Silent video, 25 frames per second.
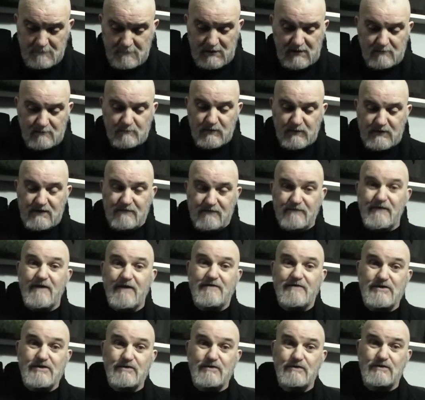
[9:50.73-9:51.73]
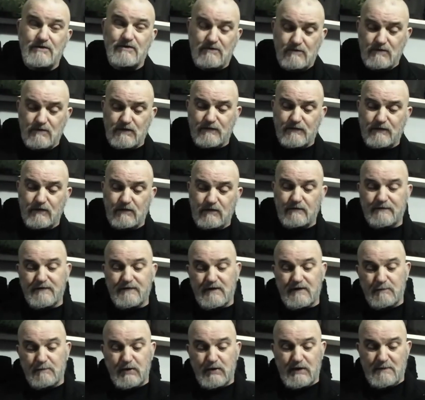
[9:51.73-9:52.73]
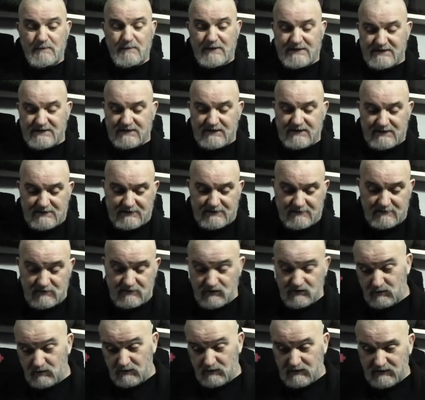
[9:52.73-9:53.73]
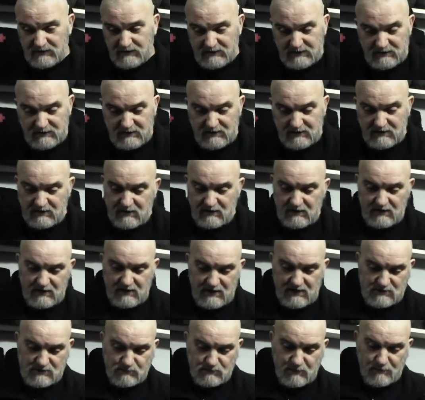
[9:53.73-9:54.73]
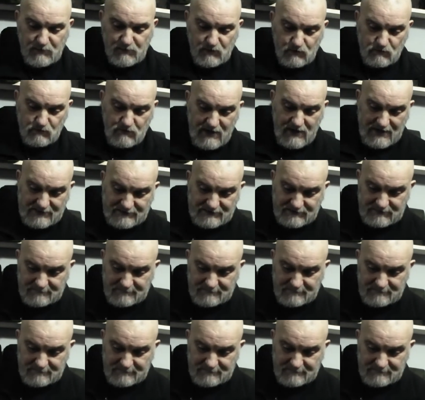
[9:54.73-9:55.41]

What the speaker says: But they're very useful for putting bits of kit in, as you'll see as we progress.